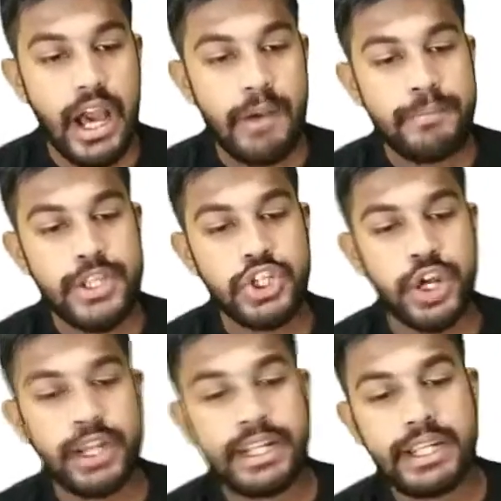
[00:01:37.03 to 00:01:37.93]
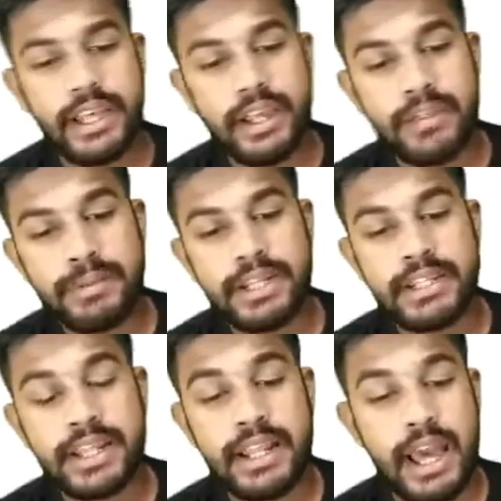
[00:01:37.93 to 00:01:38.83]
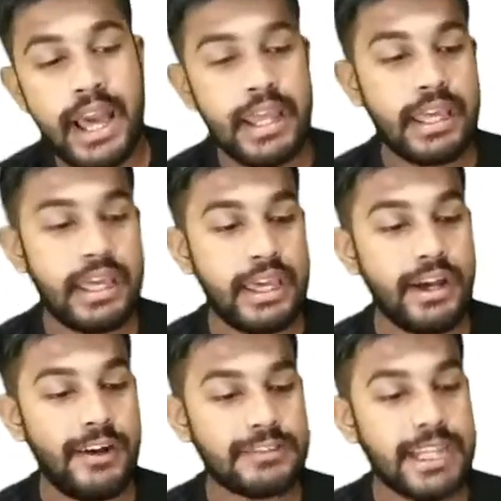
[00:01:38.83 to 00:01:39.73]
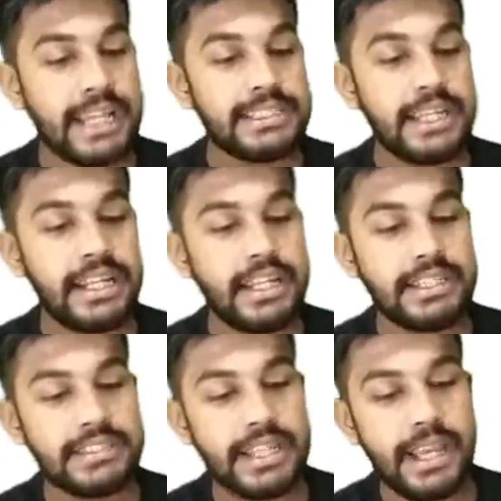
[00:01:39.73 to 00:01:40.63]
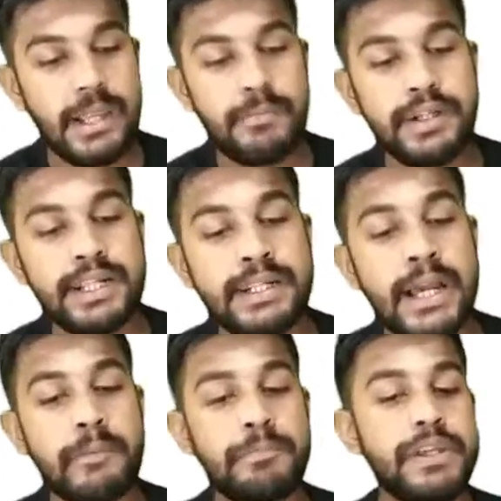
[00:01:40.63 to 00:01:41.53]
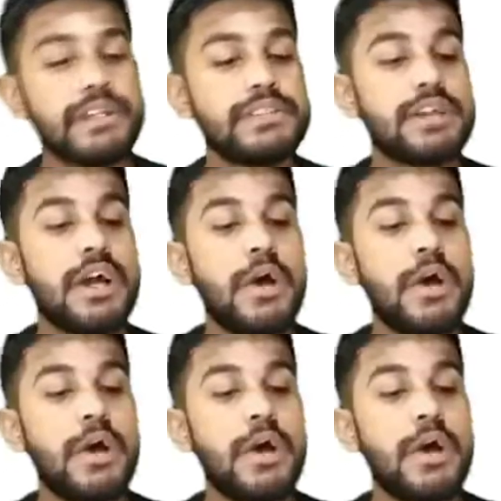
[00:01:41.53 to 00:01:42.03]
A majority element in an array A of size n is the element that appears